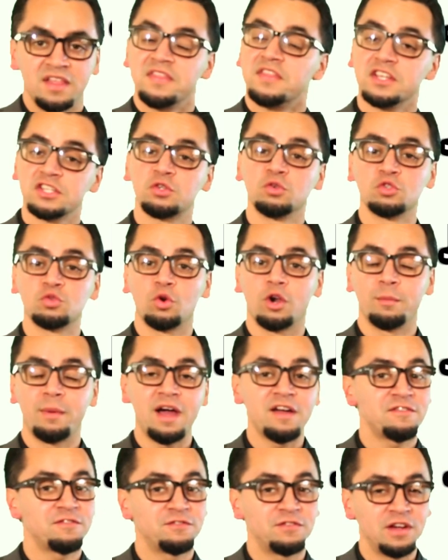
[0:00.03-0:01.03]
This one's one of
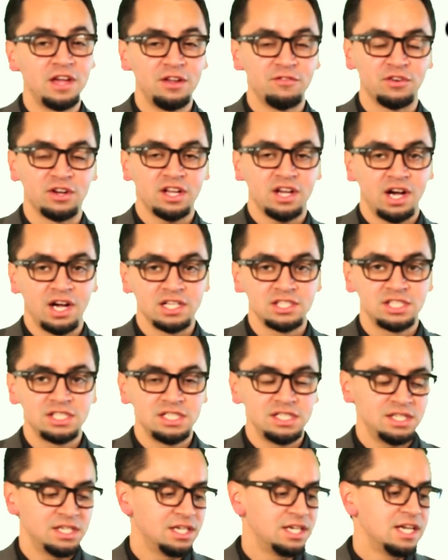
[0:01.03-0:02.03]
my favorite
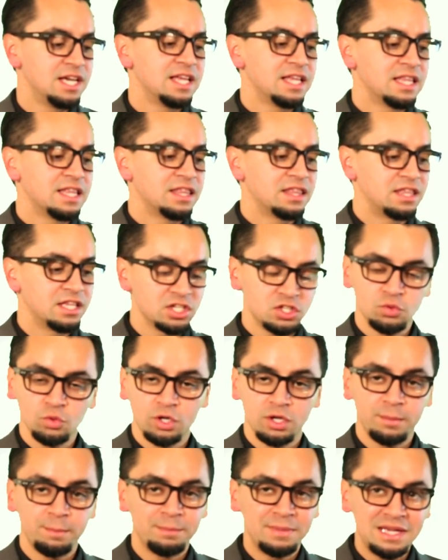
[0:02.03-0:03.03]
kanji. This
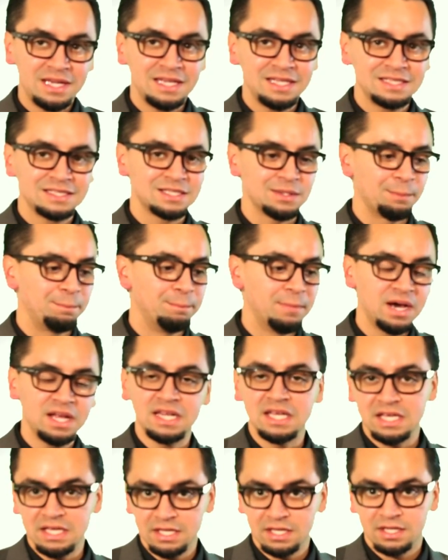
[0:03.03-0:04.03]
one means
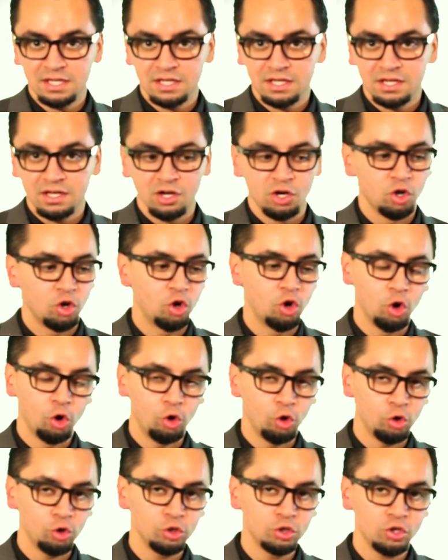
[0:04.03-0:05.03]
money,
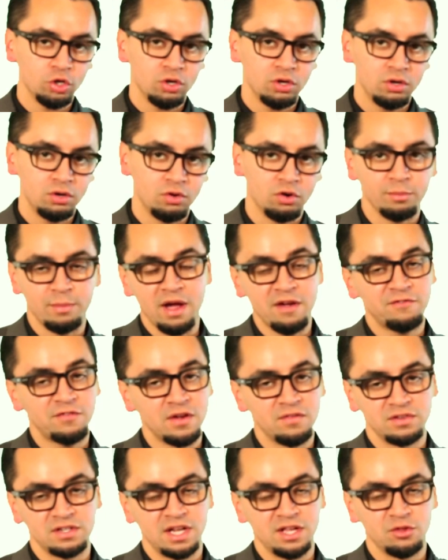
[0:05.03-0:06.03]
gold, or my
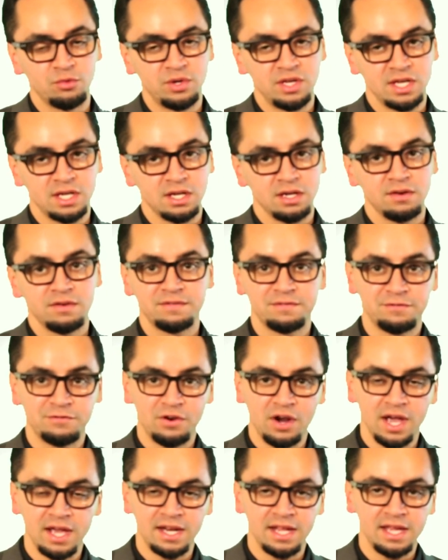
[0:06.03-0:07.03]
favorite day of the week,
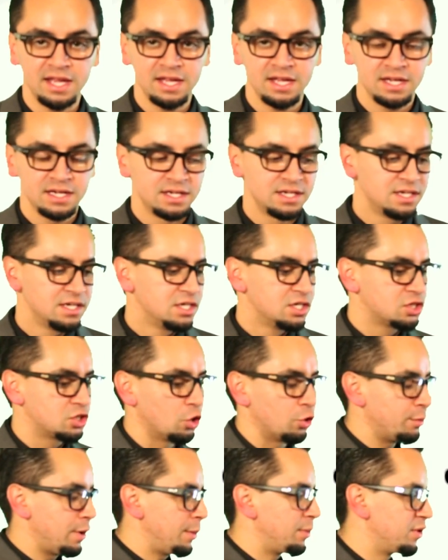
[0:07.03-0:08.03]
Friday. So
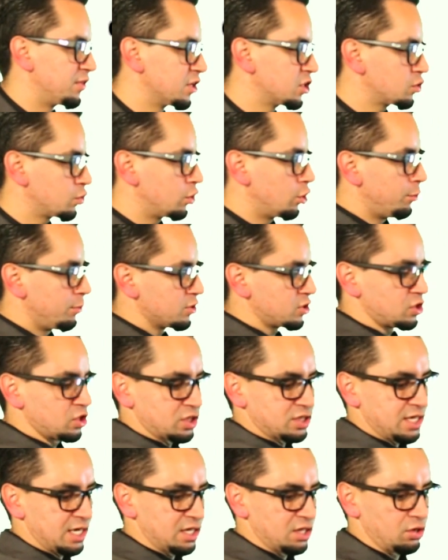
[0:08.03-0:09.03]
remember, this one almost
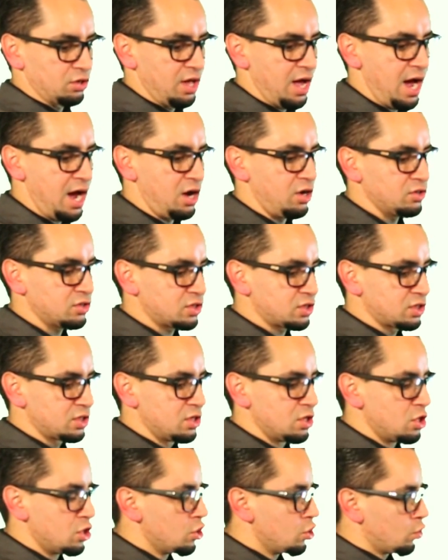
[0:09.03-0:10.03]
looks like a little
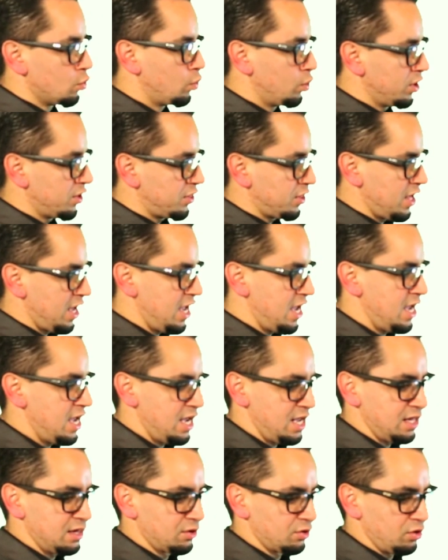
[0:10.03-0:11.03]
house with
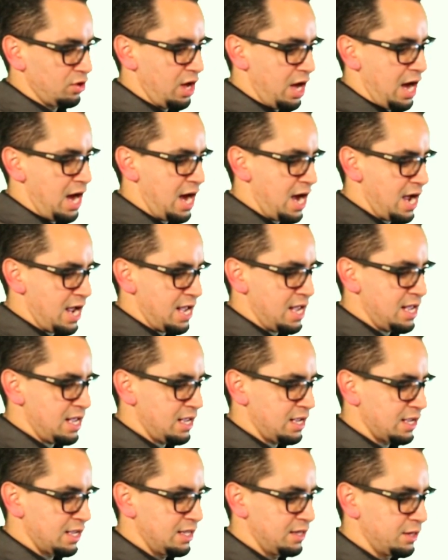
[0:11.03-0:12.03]
a little eye
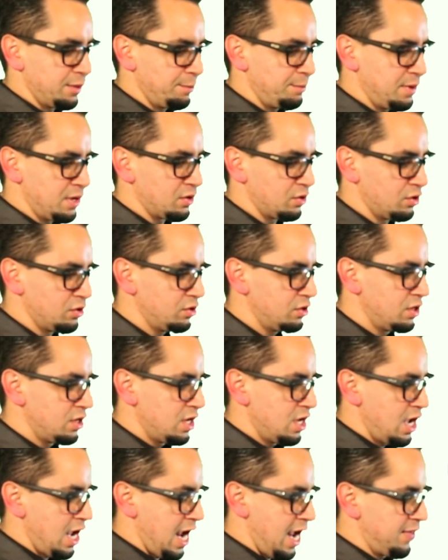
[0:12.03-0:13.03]
in the middle
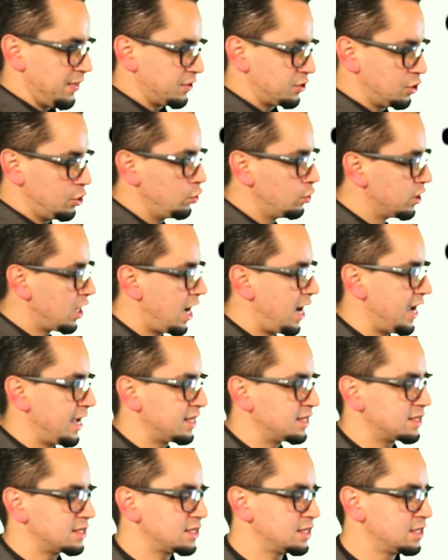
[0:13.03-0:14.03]
and the two
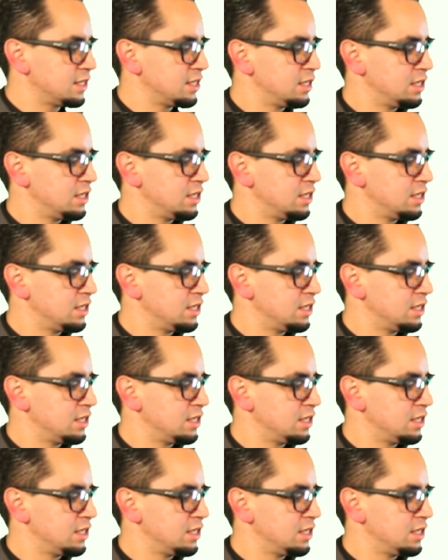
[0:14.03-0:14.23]
lines.